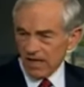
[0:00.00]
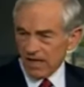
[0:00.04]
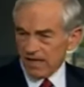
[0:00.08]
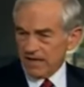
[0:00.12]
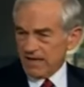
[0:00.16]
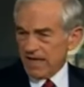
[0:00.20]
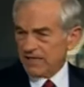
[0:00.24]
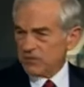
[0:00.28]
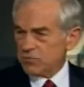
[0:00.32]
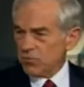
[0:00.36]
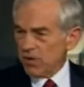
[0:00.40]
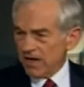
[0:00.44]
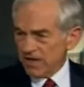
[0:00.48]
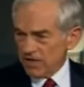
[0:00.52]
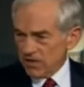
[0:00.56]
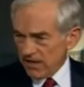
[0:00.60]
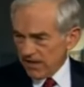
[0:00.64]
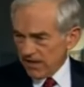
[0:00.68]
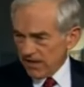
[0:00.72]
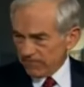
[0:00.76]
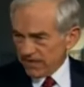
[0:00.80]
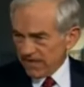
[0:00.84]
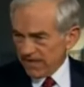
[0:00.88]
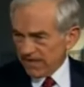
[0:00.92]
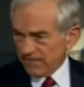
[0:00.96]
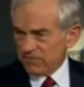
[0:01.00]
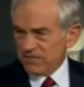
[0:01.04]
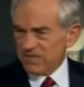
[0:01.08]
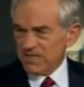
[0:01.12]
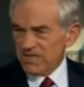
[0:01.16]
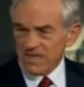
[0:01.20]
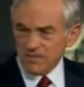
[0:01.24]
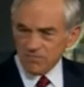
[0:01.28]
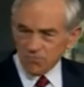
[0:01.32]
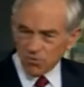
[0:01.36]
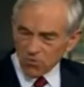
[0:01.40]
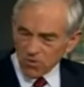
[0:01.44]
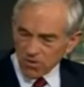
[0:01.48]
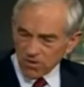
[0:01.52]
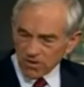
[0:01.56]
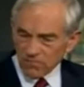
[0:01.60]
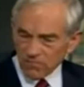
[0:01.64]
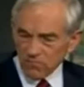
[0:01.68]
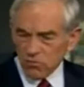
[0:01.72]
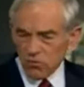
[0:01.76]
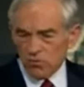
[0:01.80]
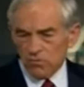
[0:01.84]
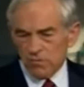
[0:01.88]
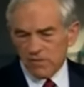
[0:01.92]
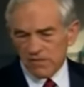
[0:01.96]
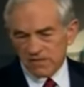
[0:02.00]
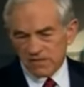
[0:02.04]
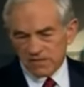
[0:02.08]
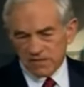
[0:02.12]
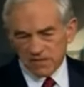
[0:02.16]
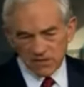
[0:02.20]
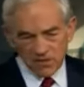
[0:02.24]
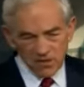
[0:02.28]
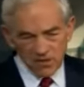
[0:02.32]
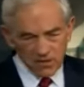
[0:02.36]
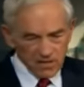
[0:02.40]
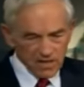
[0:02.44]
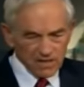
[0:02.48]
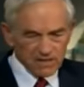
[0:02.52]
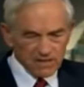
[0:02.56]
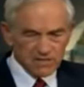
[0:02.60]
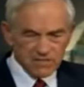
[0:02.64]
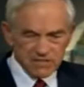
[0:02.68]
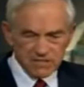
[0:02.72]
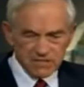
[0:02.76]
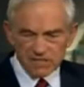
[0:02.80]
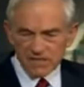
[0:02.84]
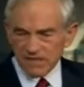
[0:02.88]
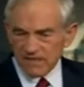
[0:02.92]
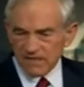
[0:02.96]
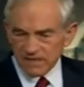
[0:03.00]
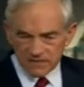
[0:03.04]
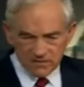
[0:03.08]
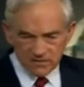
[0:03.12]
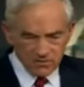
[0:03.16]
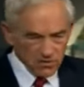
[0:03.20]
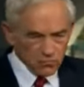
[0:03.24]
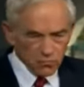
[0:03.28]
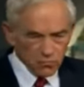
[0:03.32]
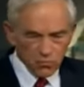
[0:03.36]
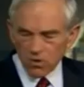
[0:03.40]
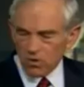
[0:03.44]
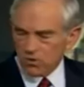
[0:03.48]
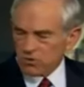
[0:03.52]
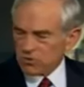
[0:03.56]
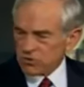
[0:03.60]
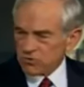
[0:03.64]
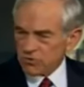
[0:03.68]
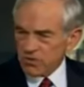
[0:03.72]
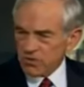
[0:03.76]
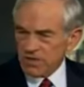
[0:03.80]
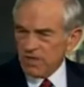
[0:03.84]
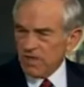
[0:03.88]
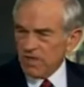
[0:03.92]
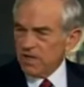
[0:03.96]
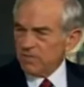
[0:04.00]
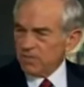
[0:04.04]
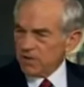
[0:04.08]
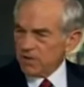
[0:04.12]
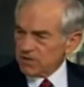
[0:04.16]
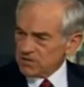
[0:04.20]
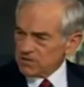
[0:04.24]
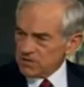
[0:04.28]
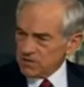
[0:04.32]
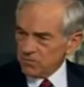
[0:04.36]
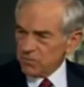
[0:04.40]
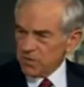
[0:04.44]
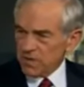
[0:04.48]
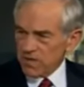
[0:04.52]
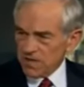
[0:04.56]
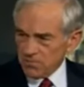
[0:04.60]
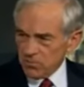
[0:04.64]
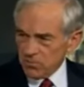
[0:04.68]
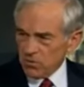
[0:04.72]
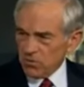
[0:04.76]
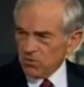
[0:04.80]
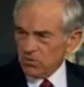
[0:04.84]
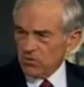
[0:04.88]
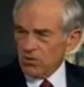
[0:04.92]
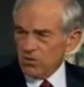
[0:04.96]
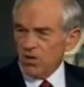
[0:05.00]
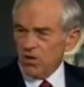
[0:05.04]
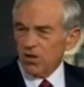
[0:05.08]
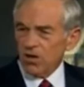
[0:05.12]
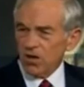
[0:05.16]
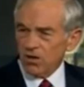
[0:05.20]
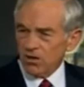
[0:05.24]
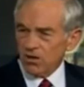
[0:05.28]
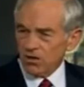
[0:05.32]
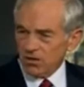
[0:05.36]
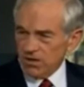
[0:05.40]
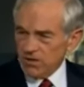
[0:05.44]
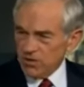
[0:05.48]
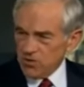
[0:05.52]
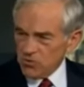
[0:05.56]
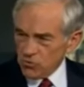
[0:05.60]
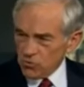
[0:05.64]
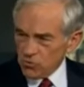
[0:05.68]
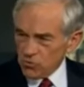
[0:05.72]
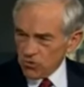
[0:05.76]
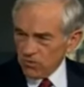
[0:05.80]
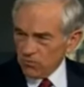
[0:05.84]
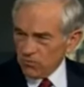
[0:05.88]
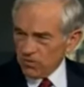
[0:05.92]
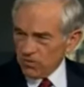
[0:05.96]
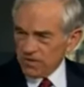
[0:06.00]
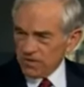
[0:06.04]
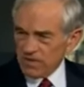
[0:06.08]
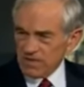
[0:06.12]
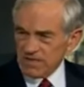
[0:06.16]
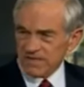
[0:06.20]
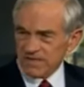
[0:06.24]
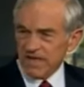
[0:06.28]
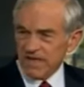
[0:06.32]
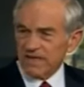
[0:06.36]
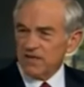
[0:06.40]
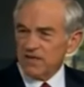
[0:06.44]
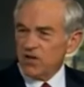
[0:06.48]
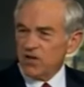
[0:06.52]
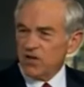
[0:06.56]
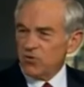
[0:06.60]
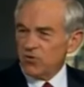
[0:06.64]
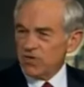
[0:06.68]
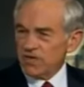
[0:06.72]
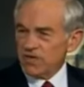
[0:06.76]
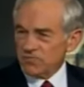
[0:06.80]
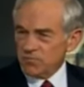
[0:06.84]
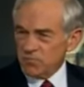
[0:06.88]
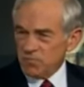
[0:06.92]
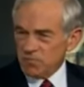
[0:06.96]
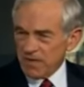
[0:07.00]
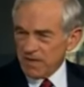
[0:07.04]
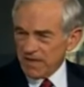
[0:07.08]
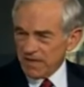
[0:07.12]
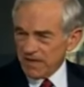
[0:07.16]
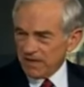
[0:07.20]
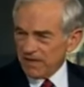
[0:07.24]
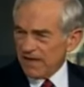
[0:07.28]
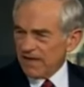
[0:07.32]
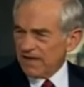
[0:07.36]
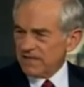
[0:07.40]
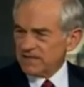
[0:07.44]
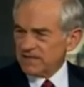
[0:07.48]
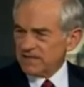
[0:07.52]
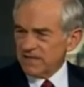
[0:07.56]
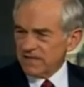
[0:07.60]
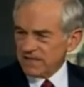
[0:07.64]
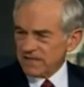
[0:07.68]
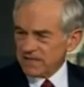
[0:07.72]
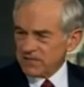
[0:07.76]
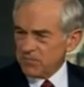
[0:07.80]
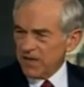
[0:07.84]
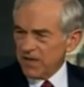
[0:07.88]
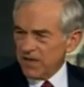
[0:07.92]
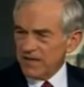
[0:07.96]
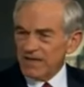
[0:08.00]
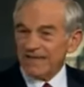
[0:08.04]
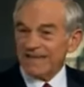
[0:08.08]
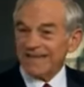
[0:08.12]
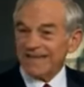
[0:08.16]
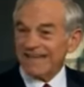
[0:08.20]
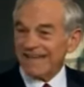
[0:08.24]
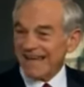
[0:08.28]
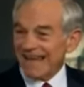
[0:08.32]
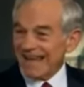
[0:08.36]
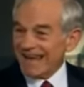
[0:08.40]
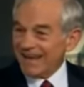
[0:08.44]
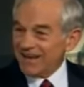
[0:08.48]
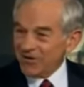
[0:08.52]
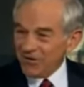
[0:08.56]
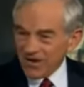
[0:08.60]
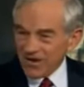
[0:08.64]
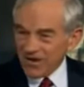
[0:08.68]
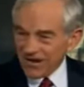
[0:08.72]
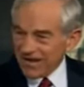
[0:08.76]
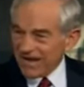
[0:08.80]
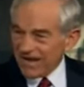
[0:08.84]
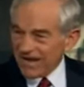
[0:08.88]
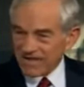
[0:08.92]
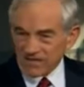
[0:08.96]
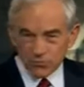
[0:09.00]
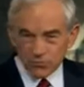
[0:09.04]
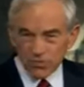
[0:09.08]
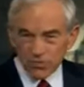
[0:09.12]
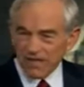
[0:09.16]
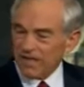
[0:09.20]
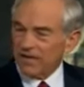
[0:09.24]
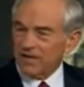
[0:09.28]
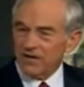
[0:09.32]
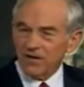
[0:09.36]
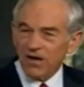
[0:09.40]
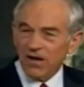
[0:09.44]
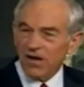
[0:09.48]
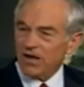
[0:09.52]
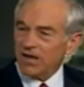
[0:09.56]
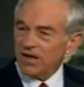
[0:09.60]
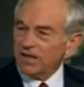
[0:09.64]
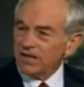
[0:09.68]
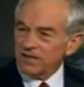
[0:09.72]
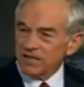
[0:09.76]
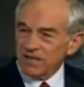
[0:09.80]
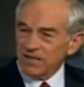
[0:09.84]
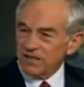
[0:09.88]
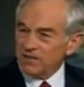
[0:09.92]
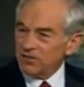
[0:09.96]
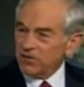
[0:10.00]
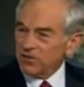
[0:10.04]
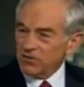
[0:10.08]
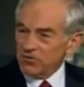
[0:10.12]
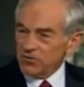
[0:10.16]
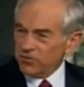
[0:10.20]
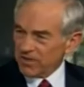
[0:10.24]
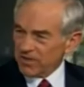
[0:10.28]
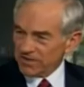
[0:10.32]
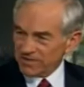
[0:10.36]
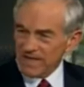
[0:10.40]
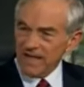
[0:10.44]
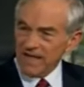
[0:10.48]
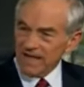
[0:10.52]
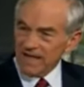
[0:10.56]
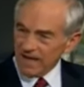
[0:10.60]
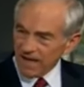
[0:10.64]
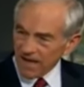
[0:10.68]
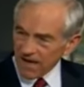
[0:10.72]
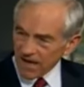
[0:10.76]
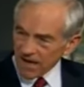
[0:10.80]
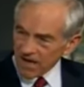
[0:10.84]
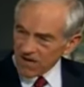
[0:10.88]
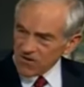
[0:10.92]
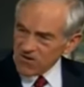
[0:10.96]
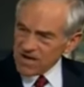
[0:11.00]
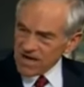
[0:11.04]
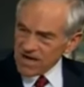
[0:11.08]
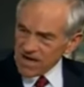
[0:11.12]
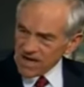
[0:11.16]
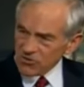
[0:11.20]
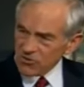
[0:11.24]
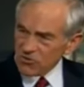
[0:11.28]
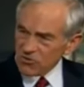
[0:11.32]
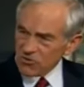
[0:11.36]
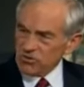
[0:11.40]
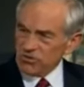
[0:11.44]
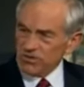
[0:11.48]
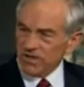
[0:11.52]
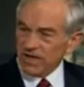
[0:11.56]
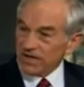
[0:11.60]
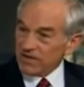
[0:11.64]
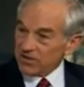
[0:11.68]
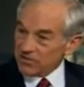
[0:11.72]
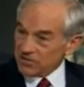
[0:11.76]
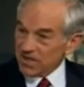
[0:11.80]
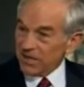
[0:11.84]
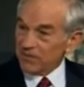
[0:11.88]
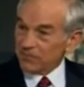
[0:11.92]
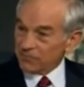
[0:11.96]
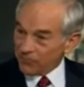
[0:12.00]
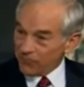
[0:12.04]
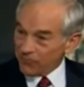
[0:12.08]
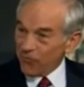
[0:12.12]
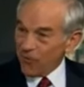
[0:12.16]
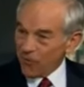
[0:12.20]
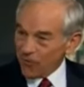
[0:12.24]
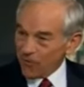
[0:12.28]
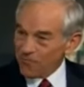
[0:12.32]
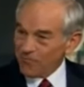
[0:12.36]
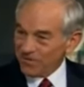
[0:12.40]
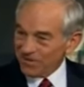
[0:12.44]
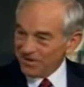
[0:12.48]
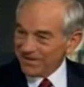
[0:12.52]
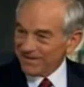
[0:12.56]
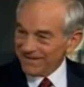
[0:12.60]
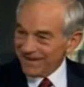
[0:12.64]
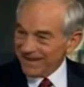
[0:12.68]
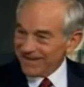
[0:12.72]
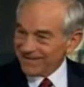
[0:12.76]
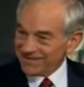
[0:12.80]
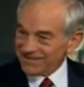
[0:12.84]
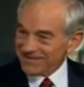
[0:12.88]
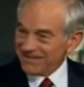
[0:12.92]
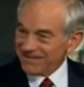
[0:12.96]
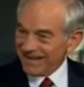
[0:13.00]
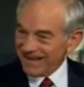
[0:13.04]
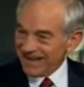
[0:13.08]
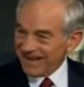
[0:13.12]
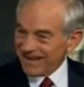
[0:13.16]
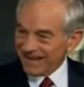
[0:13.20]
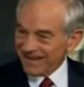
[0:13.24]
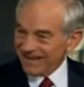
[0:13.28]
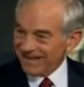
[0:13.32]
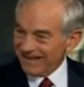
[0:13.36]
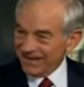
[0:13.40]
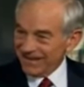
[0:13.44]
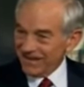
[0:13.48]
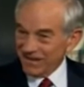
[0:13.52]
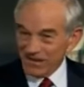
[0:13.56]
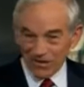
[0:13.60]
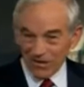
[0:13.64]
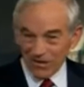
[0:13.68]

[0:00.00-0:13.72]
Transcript: and that's why you have to have Tea Party movements and sit-ins on Wall Street, because the people are annoyed with this. They know these bailouts and expending cannot last. We cannot continue to do this. Our national debt goes up $4 billion a day.